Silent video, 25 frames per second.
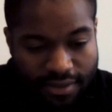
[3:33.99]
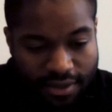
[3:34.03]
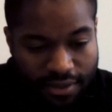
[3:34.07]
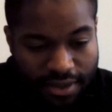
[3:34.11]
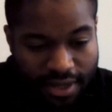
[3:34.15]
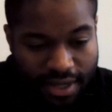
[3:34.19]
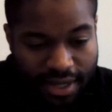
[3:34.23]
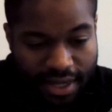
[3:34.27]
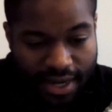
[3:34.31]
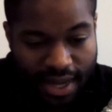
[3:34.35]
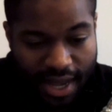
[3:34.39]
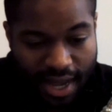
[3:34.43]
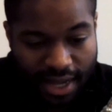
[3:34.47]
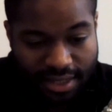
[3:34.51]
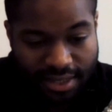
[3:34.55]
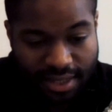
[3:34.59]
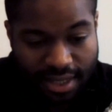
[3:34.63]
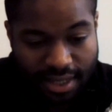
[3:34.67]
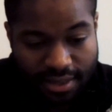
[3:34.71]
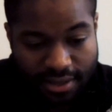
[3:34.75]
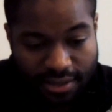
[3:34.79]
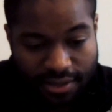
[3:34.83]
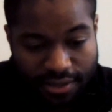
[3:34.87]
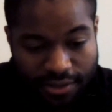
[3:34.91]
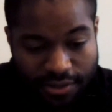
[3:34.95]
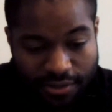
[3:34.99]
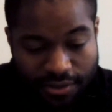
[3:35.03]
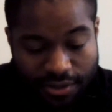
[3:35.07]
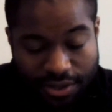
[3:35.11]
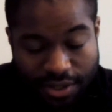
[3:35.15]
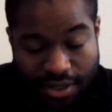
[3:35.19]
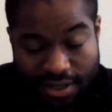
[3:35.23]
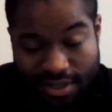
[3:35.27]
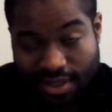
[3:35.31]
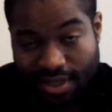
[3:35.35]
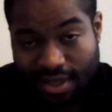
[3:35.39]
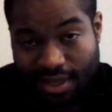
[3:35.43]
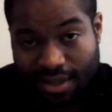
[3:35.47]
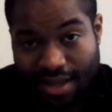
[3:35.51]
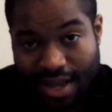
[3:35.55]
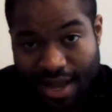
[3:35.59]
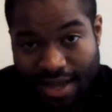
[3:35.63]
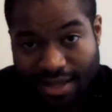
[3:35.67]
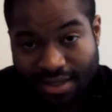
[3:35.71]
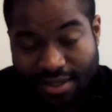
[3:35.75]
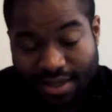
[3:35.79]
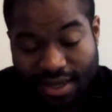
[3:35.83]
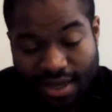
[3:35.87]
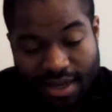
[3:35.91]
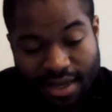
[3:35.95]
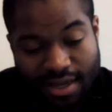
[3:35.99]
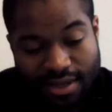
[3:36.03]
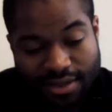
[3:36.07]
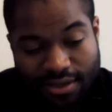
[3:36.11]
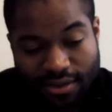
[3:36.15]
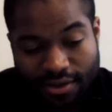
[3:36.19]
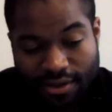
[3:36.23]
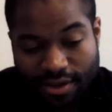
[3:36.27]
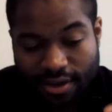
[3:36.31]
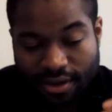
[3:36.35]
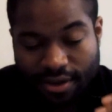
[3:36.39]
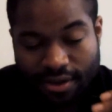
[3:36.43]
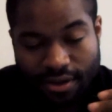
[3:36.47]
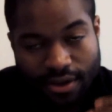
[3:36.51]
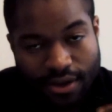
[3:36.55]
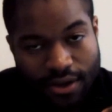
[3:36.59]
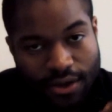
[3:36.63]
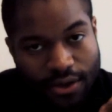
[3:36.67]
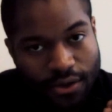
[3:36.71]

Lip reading: so you can get access to just the glass tank, so you can